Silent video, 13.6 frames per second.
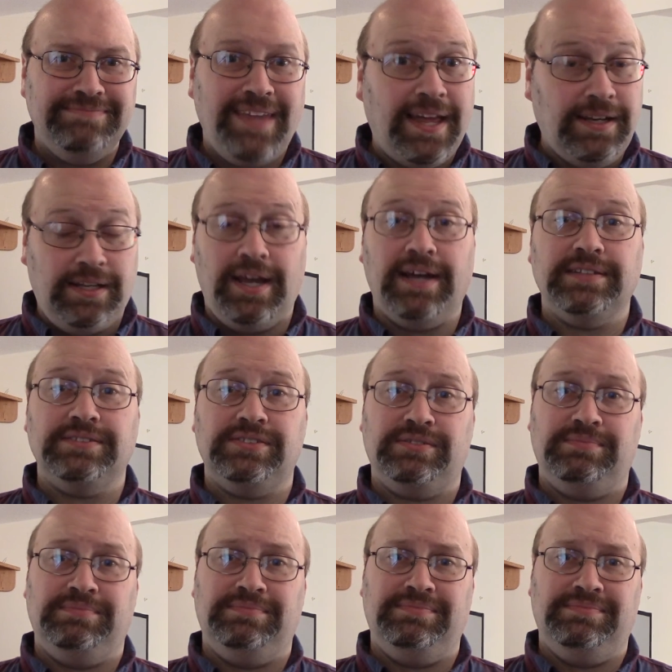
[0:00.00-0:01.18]
And He has.
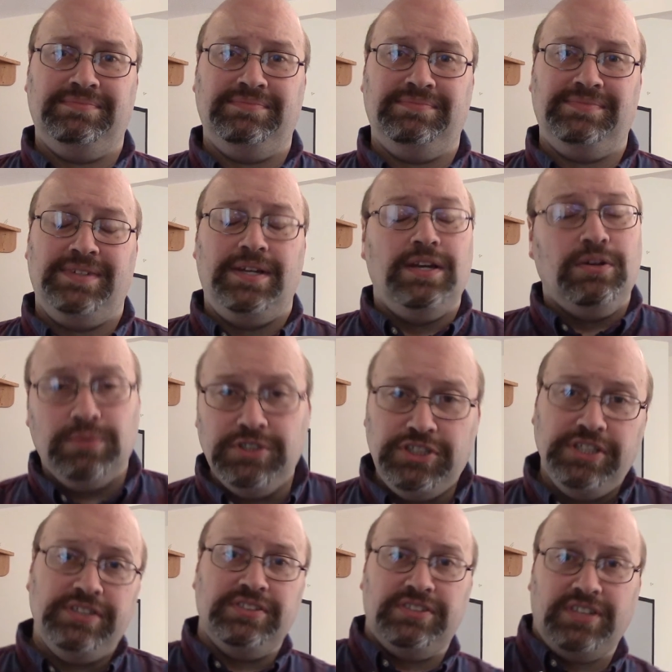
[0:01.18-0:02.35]
When
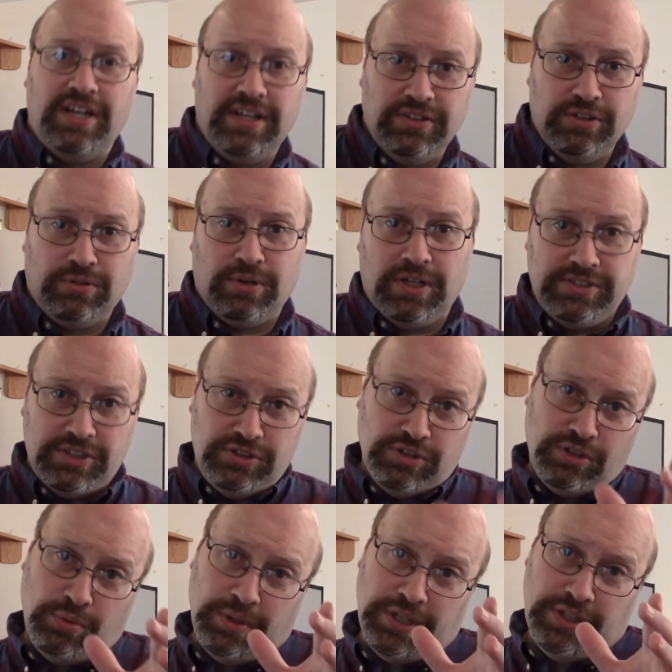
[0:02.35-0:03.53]
Jesus died on the cross, He took
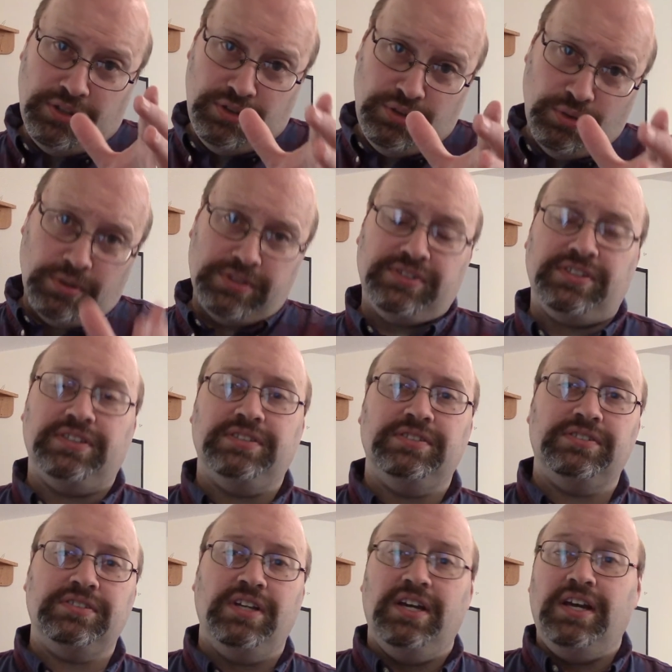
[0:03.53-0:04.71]
away your
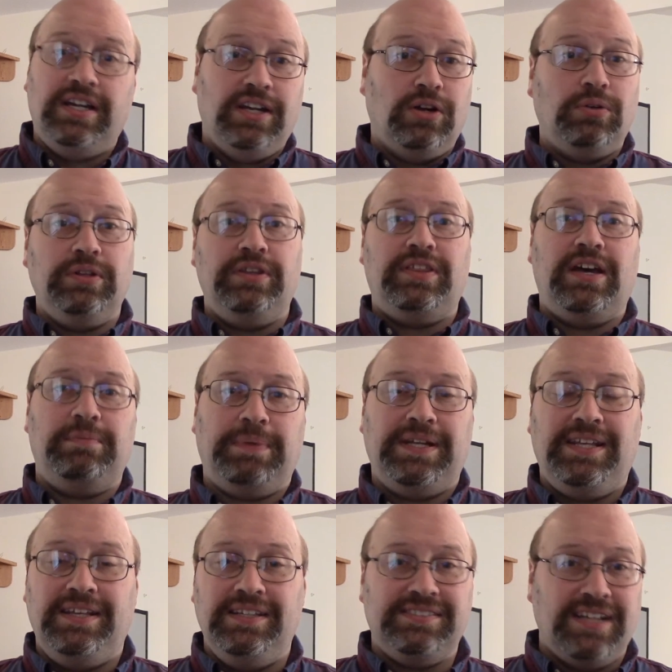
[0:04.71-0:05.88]
sins. And not only that, but
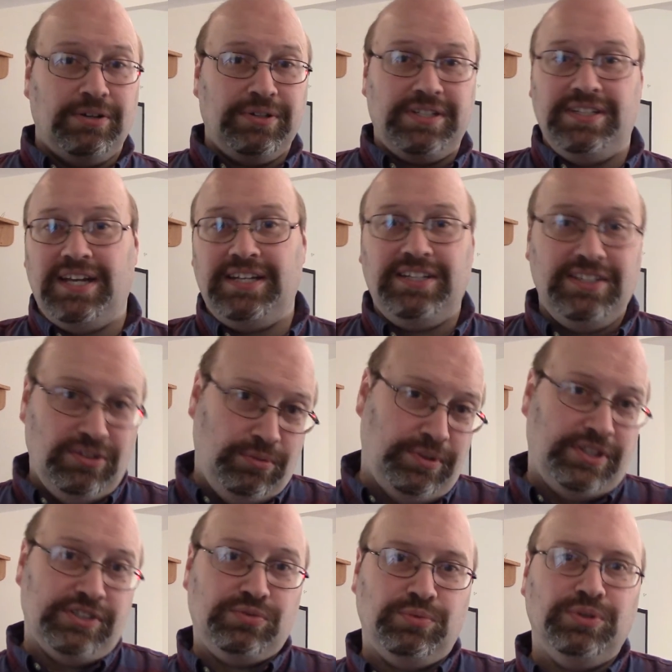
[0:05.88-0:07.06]
He is now connecting you with
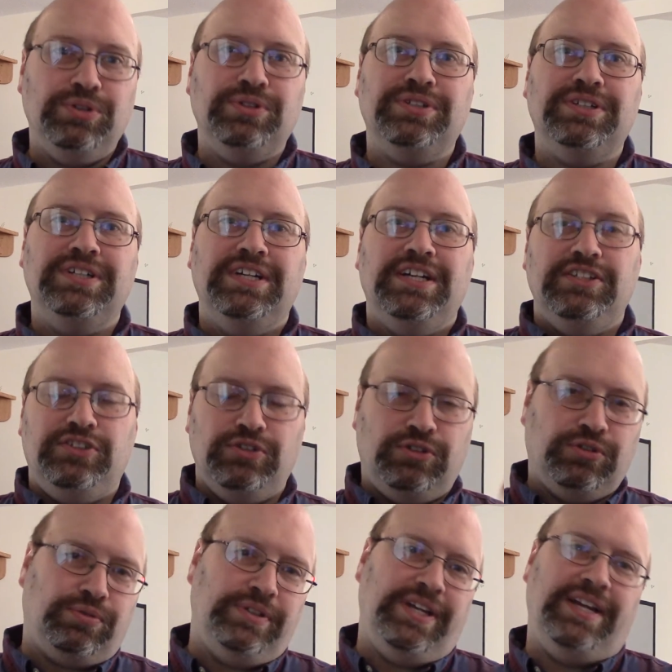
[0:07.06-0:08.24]
His Word to
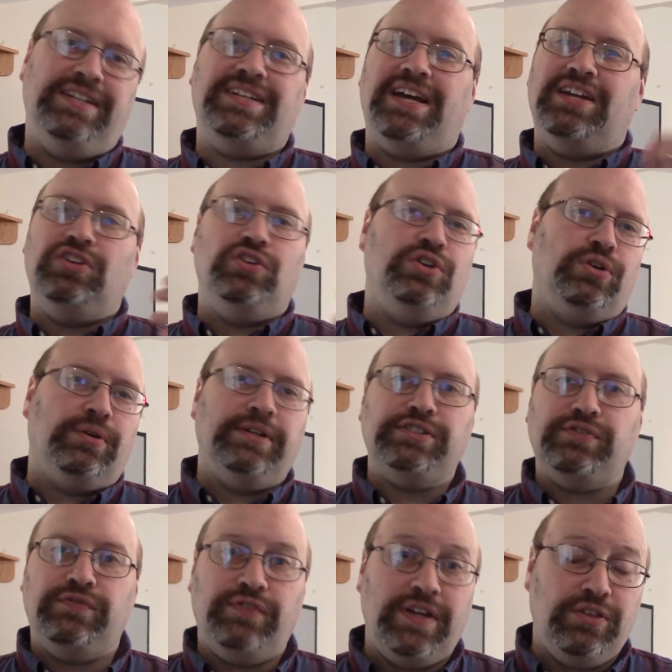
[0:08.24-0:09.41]
create and nourish
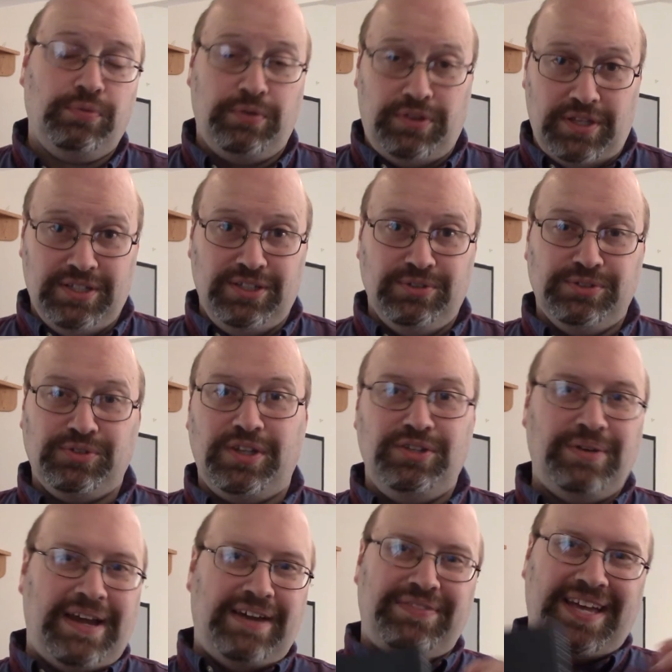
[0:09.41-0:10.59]
faith within you so that
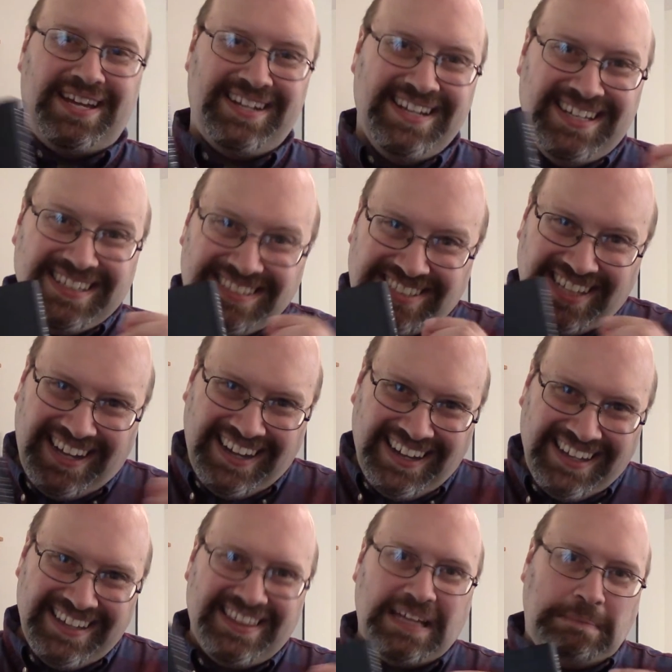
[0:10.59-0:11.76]
you have that
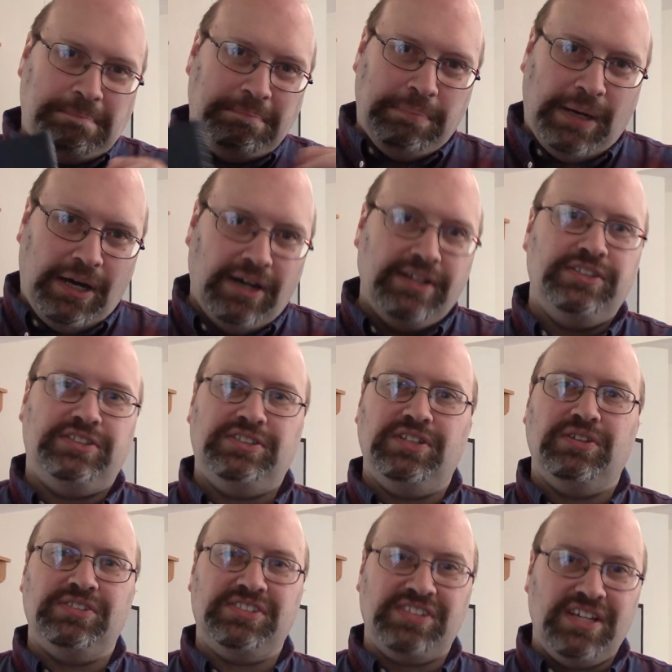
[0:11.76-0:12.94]
tie, that bond to
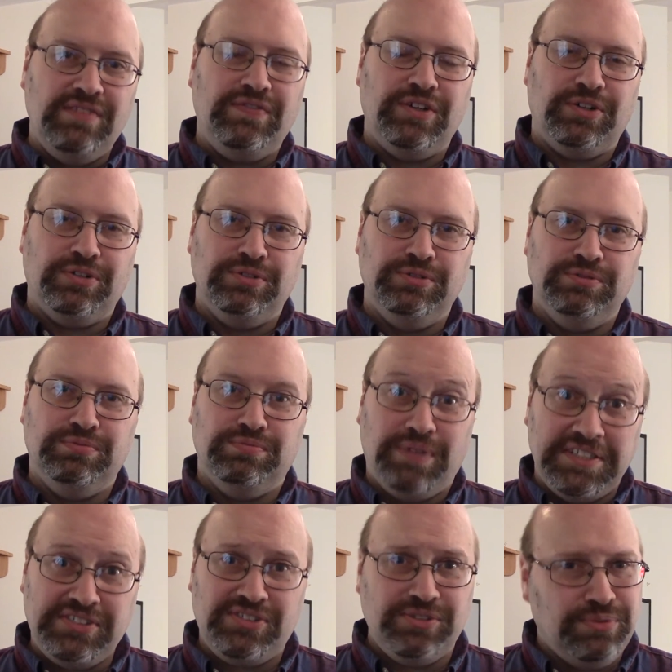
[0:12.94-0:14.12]
the Savior who
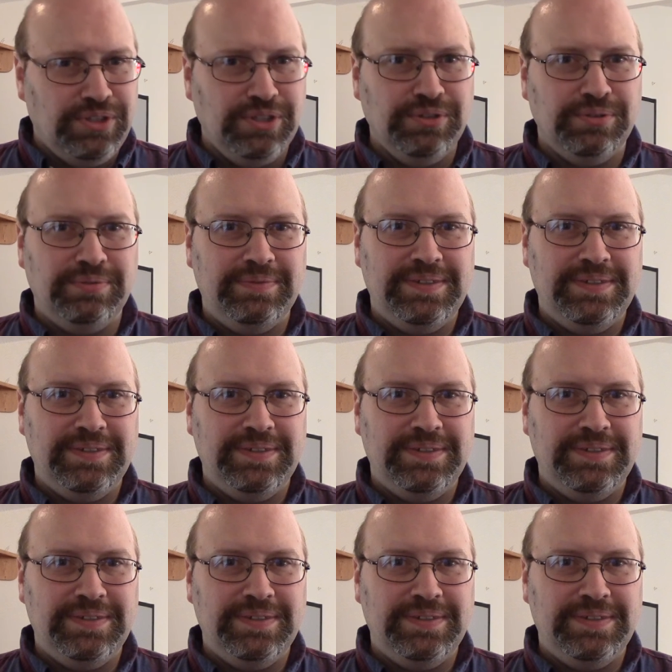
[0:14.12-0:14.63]
rescued you.